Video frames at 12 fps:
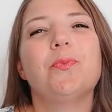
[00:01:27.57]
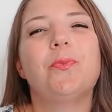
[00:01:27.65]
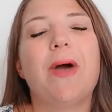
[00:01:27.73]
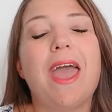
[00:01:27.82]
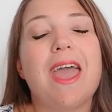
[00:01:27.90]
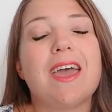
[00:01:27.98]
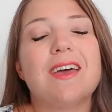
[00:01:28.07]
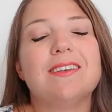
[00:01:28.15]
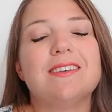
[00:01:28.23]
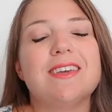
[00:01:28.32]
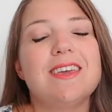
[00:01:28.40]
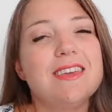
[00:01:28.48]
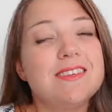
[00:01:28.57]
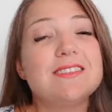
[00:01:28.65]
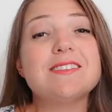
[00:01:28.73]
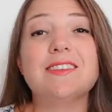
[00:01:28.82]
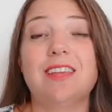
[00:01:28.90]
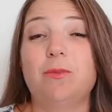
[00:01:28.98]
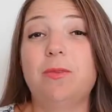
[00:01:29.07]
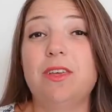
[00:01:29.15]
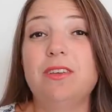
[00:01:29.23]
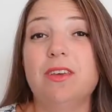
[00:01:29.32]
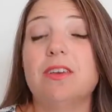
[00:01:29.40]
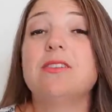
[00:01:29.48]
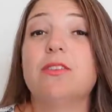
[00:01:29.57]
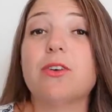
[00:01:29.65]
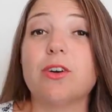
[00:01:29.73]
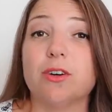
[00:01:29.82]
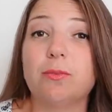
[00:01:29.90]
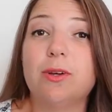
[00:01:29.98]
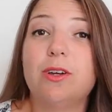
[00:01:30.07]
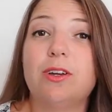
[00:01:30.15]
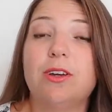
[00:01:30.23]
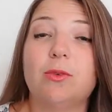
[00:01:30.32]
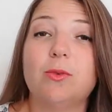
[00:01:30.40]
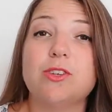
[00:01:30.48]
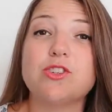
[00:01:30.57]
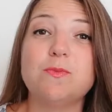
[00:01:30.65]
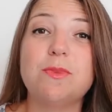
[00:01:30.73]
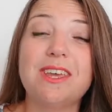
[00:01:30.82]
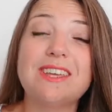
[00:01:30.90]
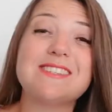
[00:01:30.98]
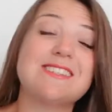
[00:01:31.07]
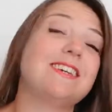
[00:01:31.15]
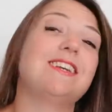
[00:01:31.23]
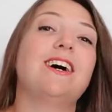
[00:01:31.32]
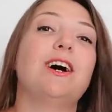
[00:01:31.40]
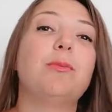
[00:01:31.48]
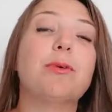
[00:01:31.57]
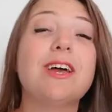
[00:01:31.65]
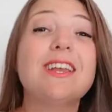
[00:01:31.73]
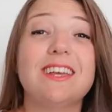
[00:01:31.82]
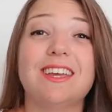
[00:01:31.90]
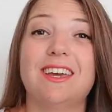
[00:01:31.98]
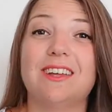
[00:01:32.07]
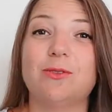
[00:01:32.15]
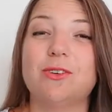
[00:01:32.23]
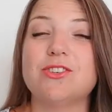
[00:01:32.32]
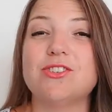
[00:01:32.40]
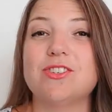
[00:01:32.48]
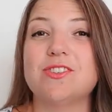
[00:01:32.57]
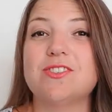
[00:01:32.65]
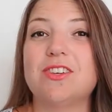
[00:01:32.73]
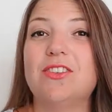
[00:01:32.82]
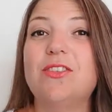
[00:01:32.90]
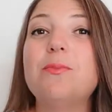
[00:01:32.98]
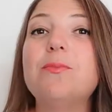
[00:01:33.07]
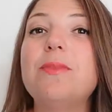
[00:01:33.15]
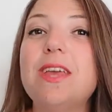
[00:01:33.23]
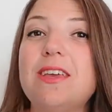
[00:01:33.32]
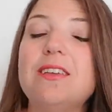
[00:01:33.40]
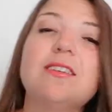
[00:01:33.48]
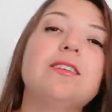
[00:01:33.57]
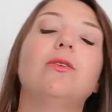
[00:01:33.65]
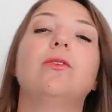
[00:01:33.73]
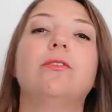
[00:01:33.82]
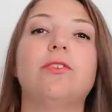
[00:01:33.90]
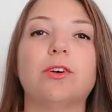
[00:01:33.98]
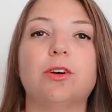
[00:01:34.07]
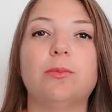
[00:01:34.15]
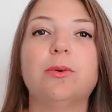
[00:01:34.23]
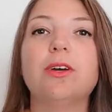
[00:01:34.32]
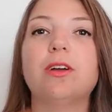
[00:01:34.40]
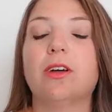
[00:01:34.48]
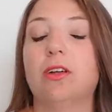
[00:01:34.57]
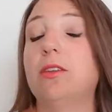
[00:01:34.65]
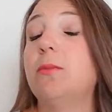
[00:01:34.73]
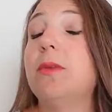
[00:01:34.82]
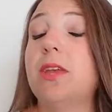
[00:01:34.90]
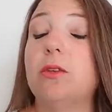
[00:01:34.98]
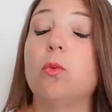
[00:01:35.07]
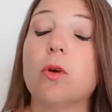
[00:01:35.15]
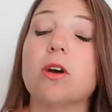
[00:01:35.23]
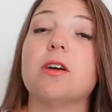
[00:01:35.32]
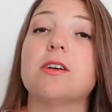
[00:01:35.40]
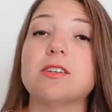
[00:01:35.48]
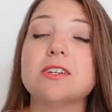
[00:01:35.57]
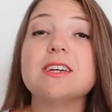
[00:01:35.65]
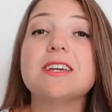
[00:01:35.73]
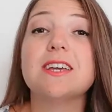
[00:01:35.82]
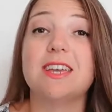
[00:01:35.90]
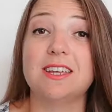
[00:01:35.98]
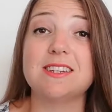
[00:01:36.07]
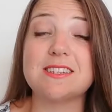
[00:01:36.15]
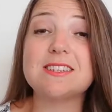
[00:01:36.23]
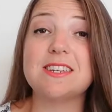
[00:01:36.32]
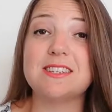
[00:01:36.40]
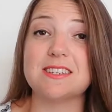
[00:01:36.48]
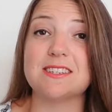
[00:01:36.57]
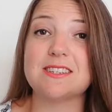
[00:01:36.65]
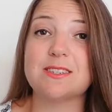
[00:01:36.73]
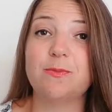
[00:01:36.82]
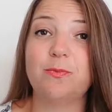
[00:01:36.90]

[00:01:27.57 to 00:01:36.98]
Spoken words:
And is sleeping is a verb, which makes it a predicate, which is the main verb and the main word in a sentence.